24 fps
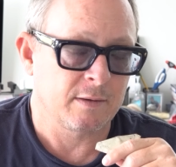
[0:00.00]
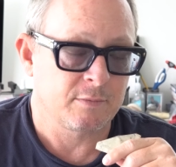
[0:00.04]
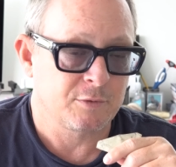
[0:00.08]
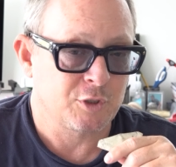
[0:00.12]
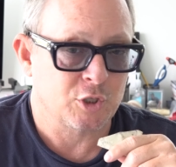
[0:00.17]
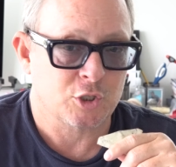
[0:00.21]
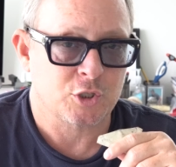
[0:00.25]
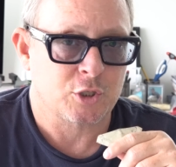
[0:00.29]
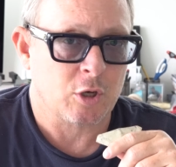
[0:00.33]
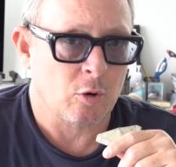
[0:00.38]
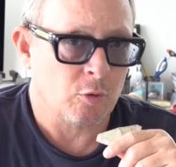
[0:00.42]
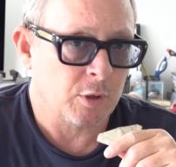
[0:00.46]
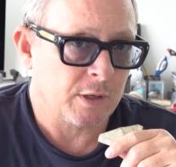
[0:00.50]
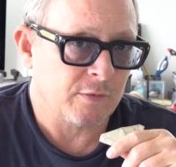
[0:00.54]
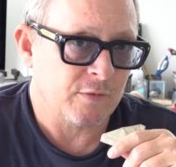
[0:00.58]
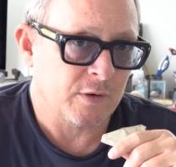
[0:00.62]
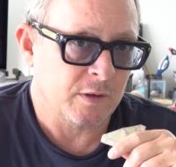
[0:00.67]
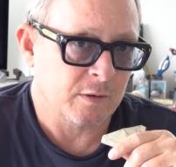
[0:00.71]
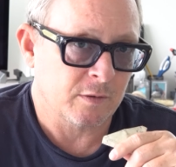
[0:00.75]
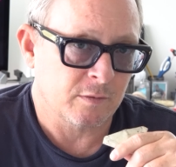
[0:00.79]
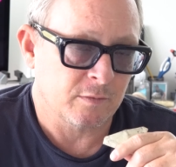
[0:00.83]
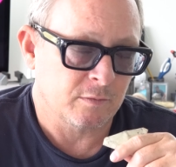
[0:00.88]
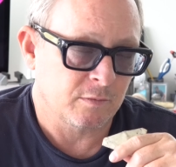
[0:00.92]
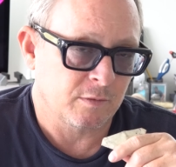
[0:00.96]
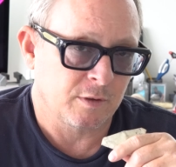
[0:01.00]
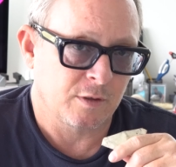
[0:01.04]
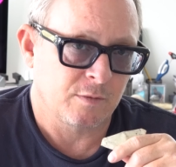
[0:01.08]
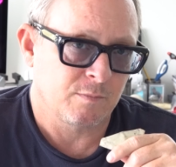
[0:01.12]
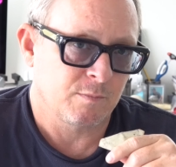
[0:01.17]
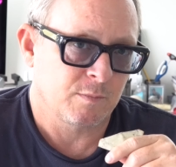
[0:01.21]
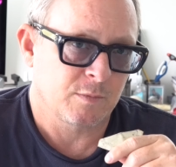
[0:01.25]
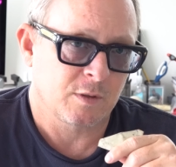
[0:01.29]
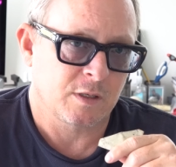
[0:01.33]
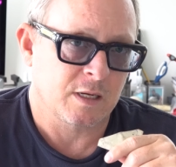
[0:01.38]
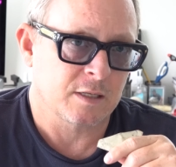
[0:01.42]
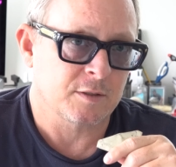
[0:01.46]
Just don't even
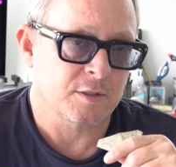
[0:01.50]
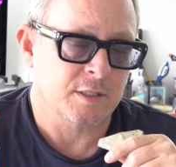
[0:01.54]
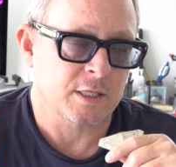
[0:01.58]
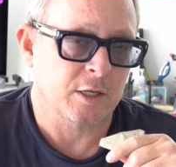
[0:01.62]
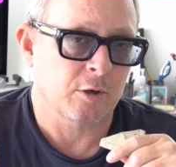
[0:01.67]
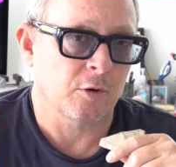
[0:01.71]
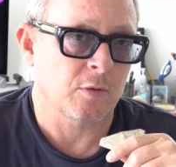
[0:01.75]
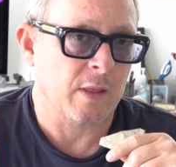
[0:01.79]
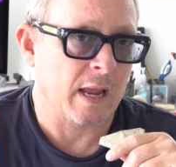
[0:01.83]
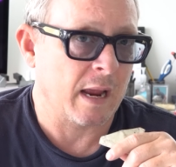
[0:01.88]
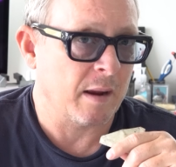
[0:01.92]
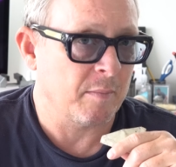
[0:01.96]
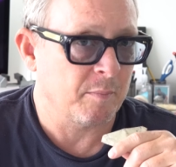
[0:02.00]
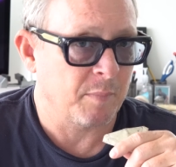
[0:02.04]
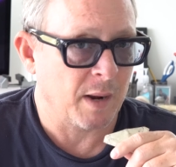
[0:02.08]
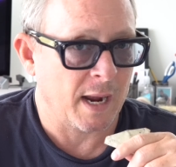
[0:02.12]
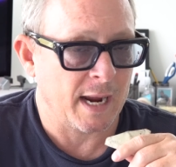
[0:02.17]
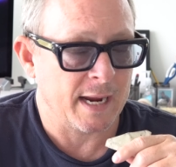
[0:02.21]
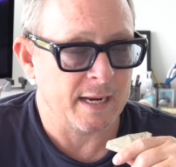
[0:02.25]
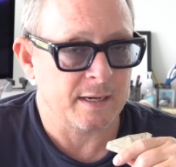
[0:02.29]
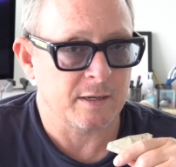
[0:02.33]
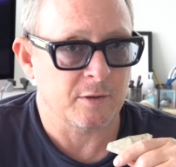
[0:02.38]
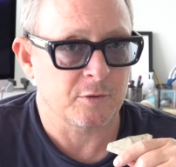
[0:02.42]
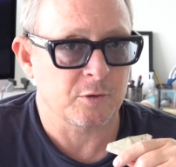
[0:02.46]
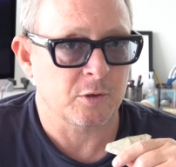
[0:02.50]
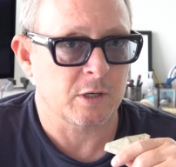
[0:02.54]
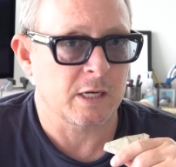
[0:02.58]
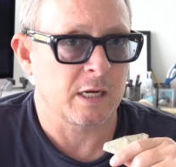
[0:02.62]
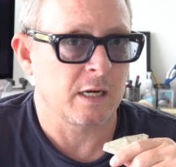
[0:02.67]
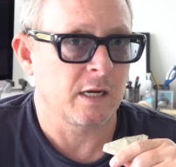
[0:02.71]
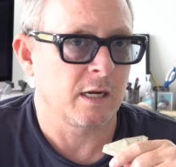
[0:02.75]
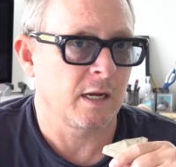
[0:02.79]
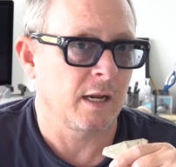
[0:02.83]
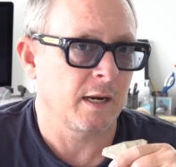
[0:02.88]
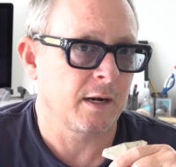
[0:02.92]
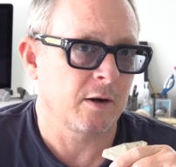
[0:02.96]
consider that. Buy another
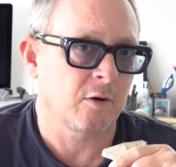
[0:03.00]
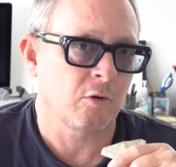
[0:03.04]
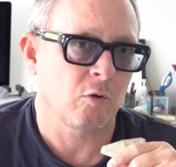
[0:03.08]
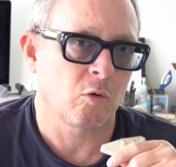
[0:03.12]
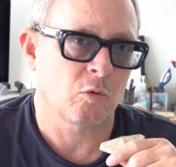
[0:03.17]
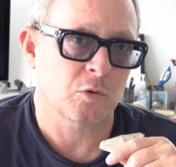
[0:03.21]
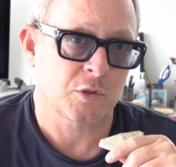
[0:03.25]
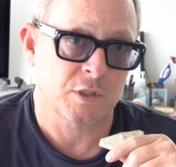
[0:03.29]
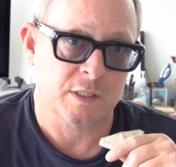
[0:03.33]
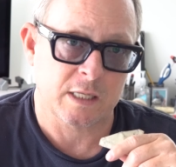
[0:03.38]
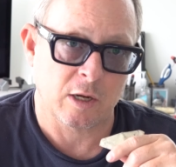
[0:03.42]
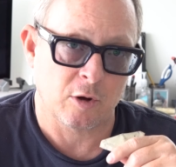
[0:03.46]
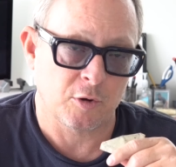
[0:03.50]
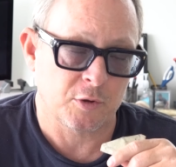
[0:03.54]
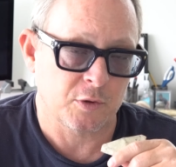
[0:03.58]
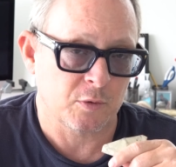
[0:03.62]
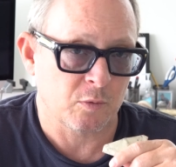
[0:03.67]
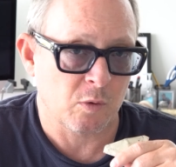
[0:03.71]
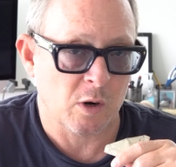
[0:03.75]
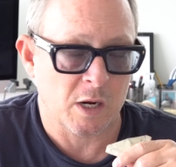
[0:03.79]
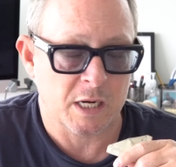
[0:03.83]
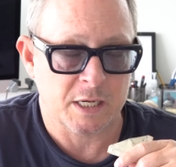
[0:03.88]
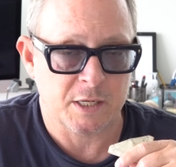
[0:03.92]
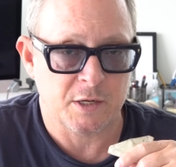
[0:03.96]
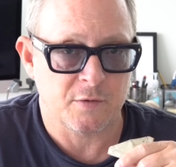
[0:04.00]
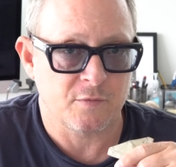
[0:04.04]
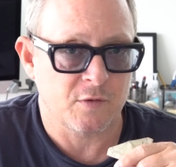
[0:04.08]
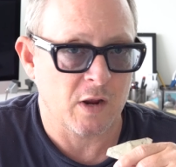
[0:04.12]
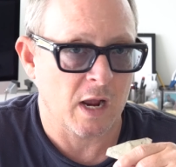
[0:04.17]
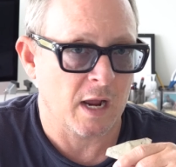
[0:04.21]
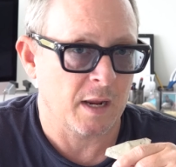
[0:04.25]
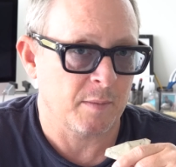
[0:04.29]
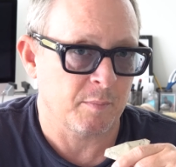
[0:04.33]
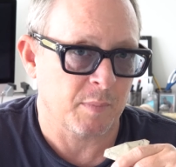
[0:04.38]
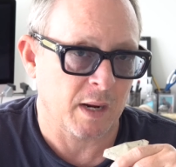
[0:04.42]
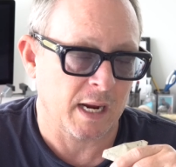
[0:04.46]
gun, sell the one you've
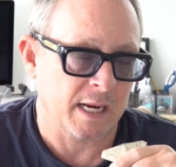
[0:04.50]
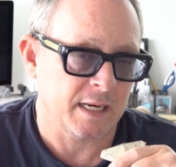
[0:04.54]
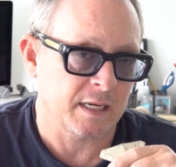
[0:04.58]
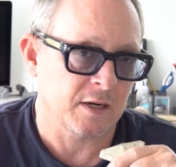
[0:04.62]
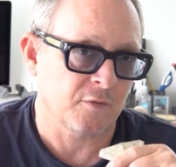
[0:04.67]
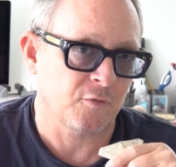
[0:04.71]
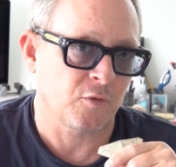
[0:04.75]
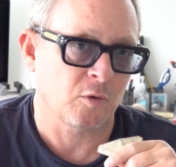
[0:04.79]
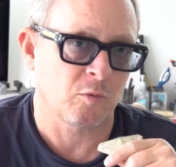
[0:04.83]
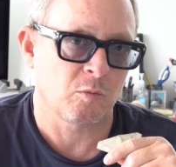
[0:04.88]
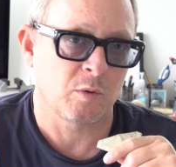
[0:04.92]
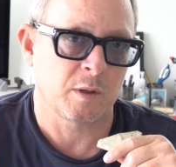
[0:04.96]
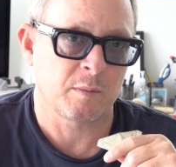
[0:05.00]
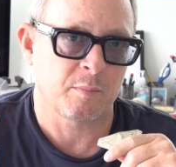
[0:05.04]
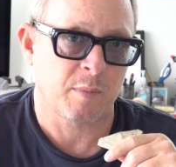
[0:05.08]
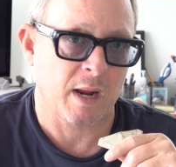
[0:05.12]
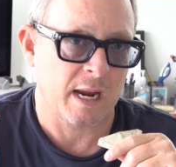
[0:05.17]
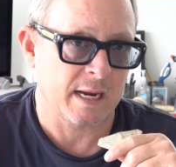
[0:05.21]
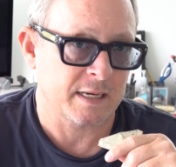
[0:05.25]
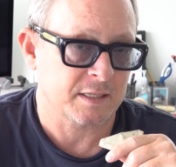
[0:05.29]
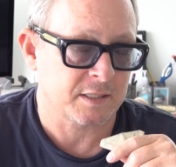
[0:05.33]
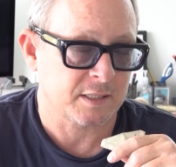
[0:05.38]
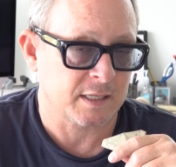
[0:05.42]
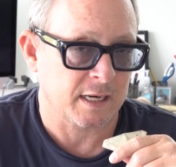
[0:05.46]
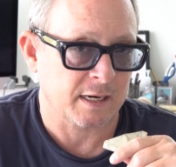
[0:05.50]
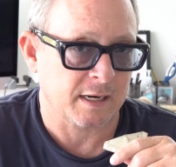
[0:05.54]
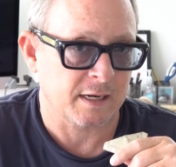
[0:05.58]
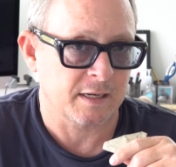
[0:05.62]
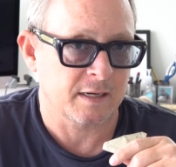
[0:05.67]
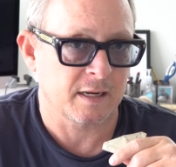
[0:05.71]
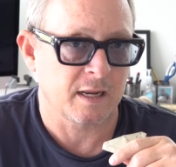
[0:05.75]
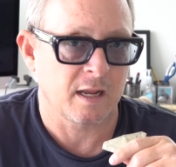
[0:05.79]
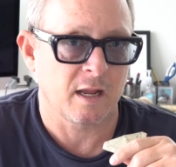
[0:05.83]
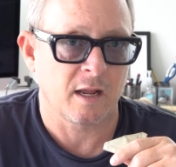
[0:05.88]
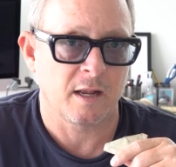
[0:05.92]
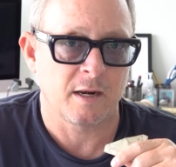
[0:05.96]
got and buy a different one, buy a
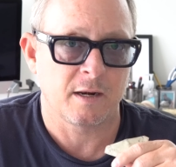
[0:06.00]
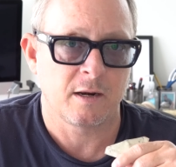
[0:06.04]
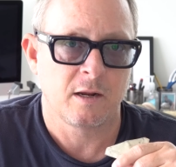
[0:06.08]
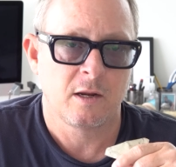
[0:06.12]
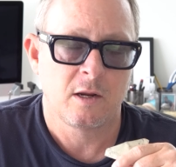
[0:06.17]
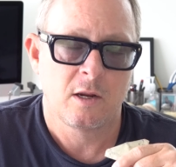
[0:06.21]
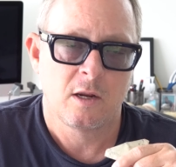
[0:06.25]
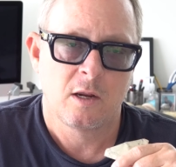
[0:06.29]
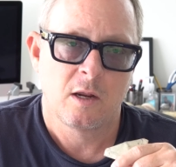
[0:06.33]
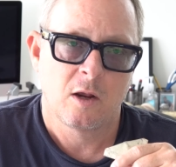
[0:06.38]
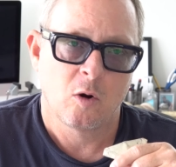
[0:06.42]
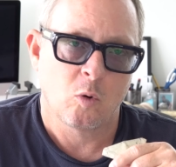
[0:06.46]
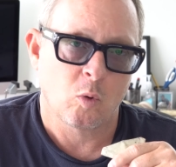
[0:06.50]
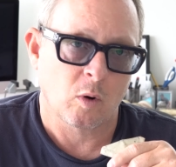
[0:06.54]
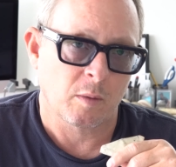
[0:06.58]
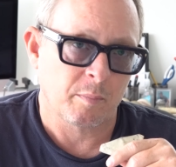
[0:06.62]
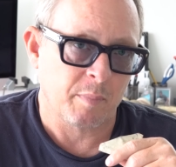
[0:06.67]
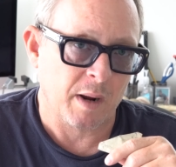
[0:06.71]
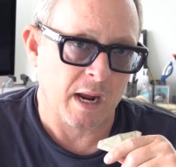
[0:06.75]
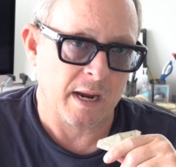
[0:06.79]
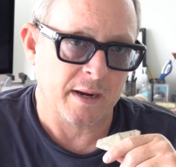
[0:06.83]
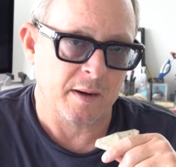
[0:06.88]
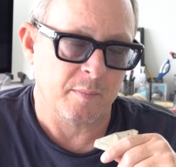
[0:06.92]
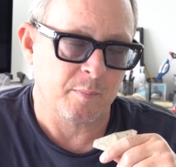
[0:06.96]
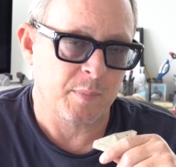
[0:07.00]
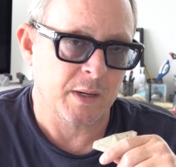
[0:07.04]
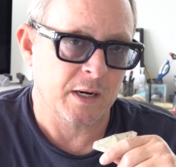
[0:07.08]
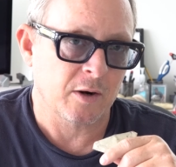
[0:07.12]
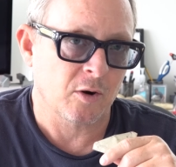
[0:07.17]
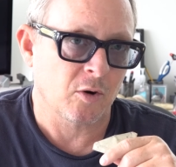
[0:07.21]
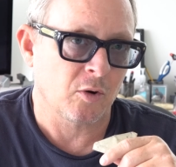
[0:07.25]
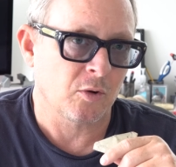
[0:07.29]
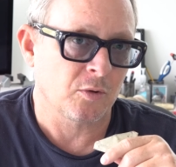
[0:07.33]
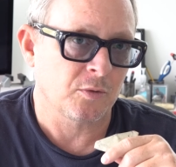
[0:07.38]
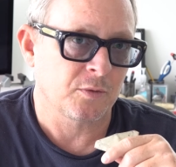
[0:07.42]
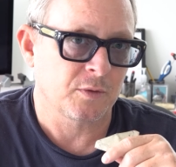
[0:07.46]
second gun or buy a
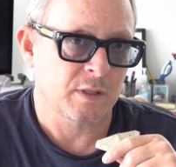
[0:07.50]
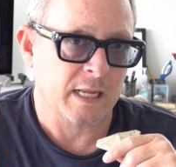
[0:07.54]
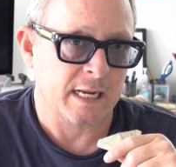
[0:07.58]
barrel.